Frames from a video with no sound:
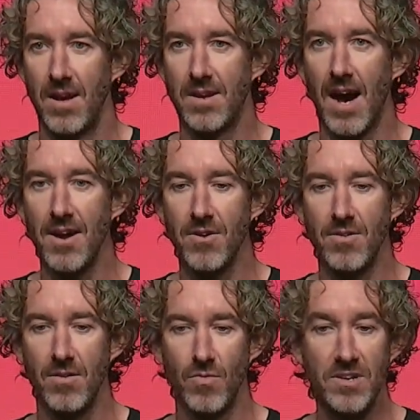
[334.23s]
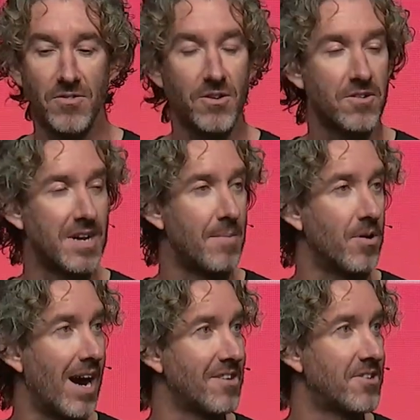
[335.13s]
Gartner Research named
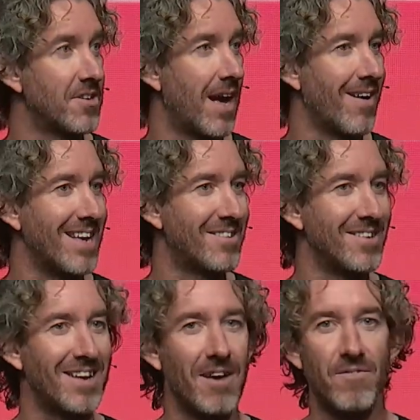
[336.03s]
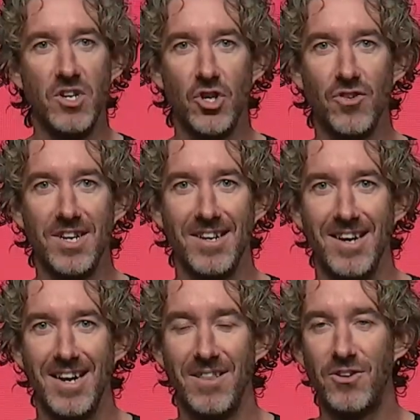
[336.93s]
Atlassian a visionary
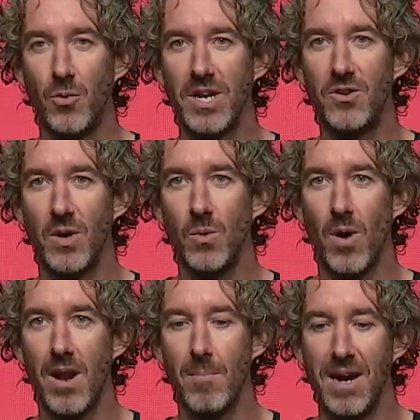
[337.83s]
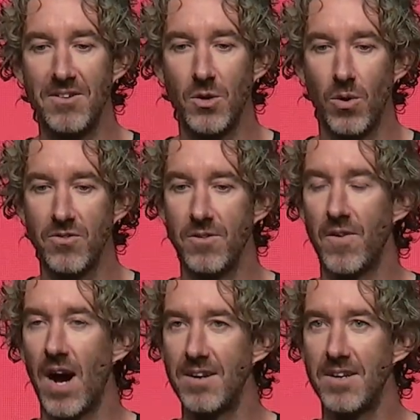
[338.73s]
in the 2021 Magic Quadrant
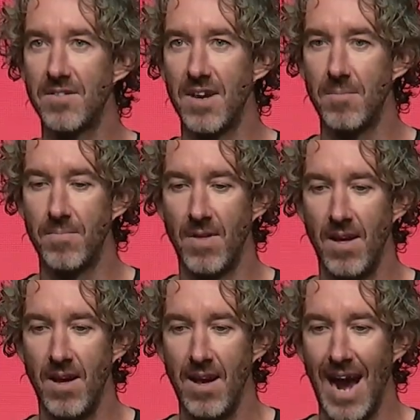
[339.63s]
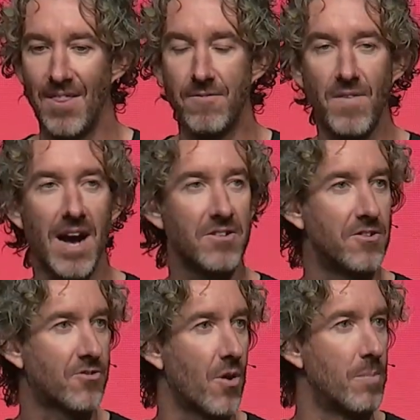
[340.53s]
for ITSM and the
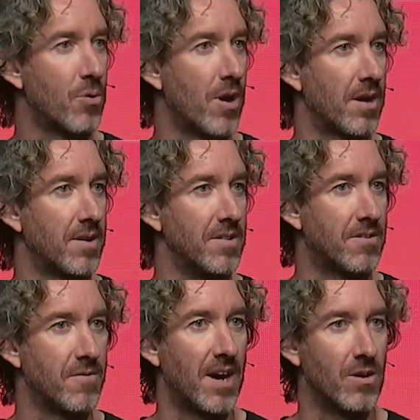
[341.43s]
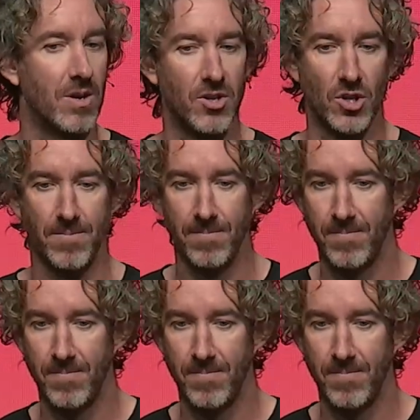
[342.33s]
fastest growing product in this evaluation.